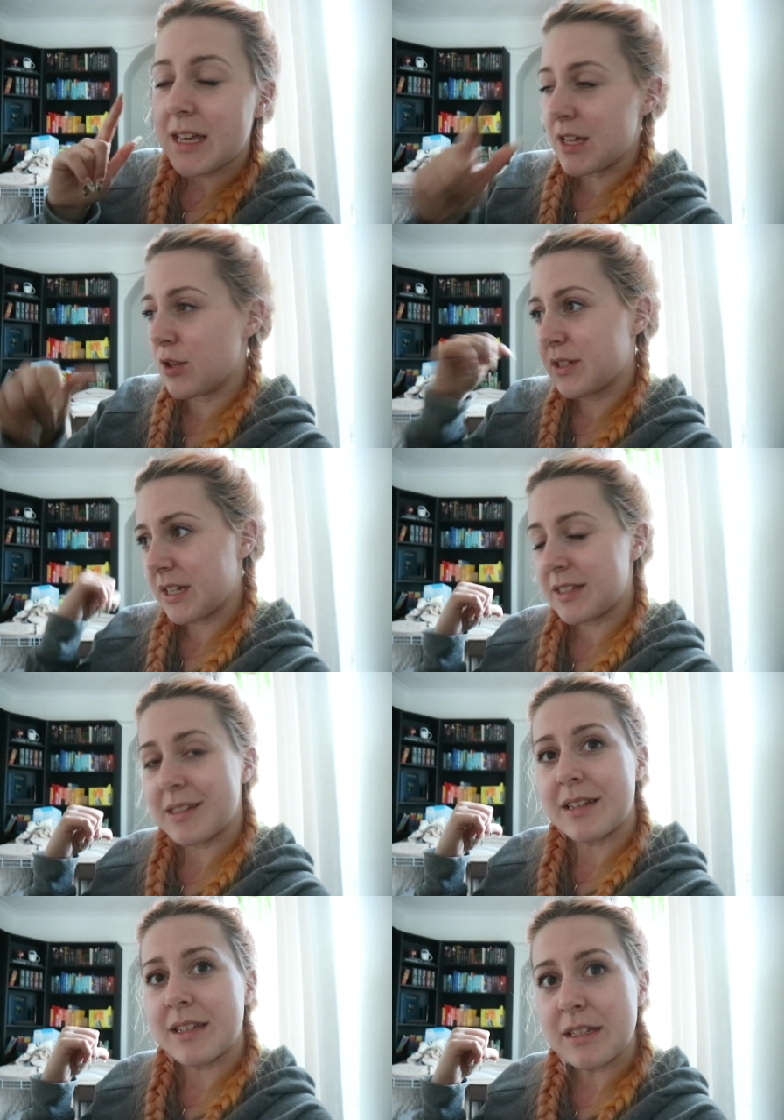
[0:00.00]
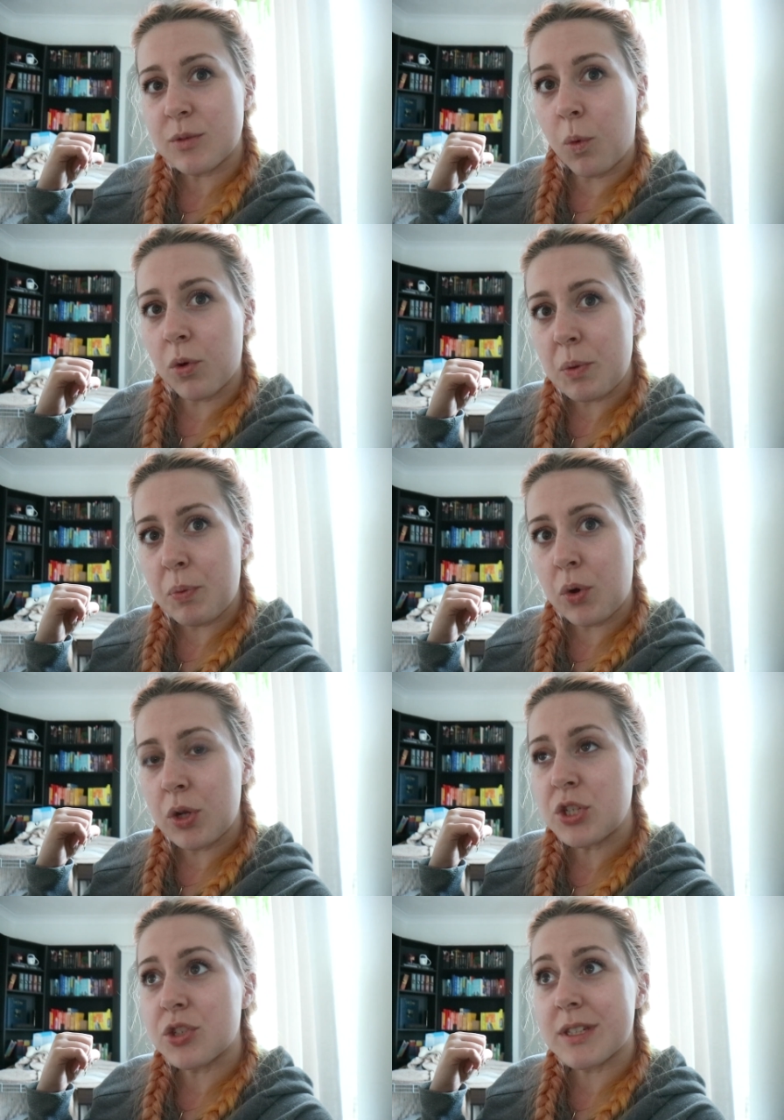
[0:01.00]
used to sit at his water
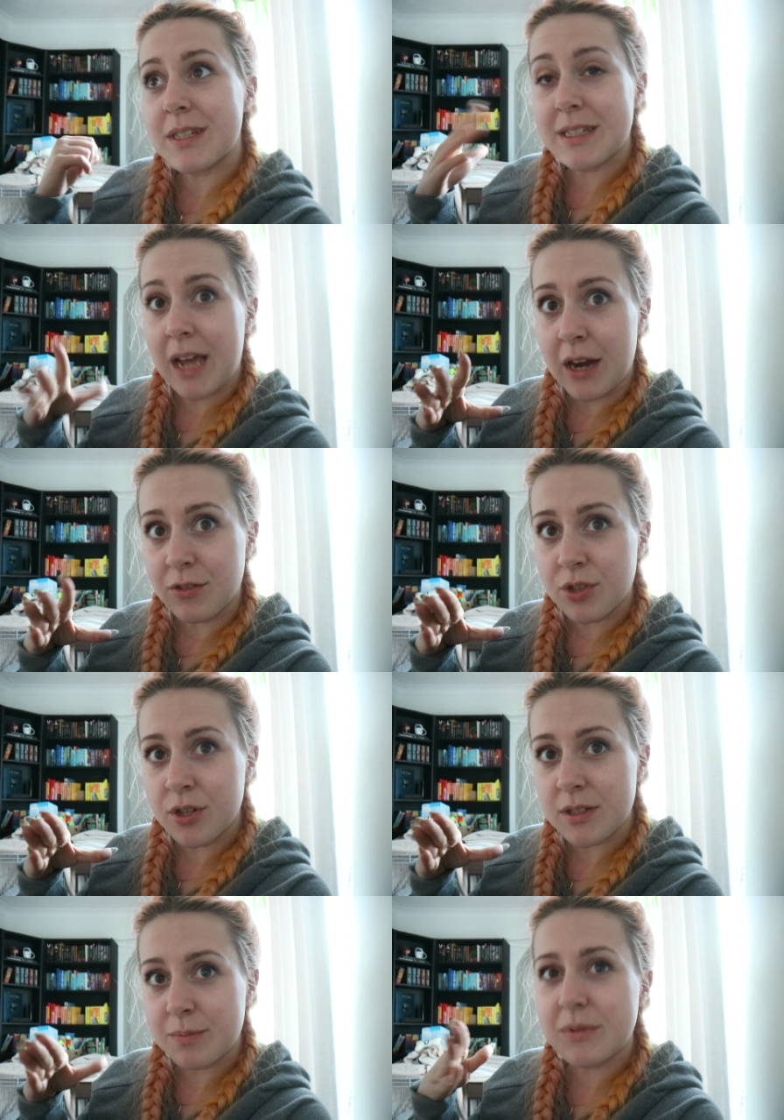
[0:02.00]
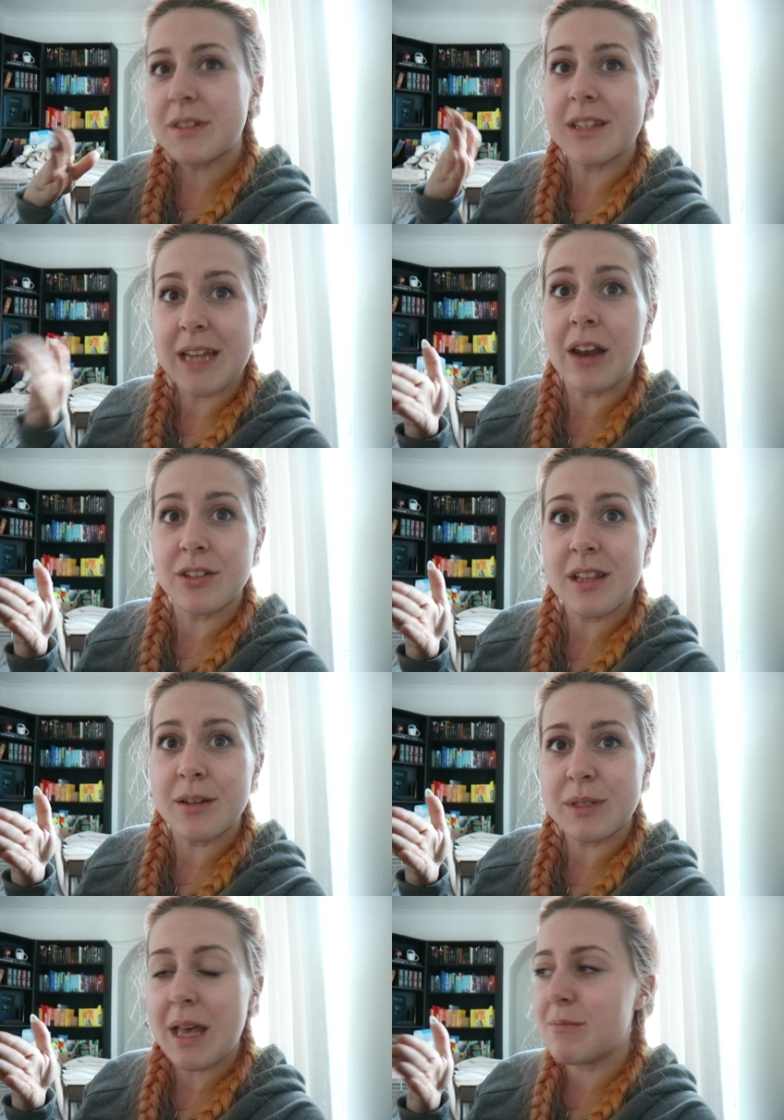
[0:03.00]
bowl and just stare at us to tell us
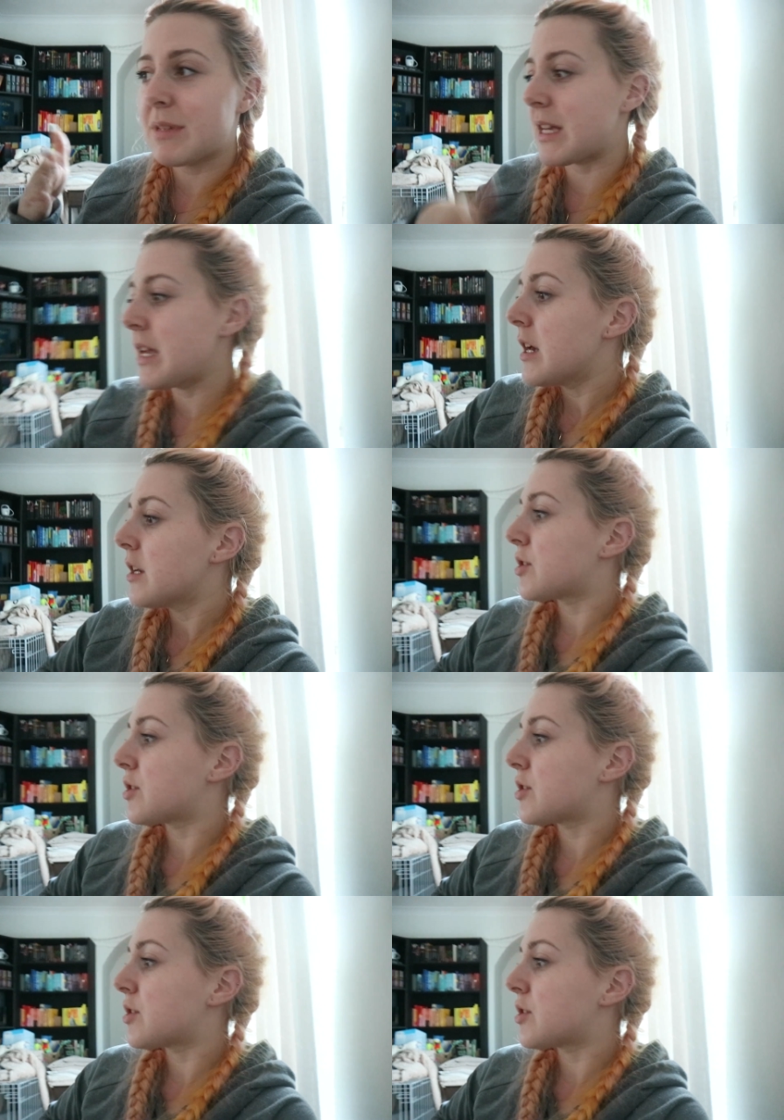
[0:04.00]
that it was empty.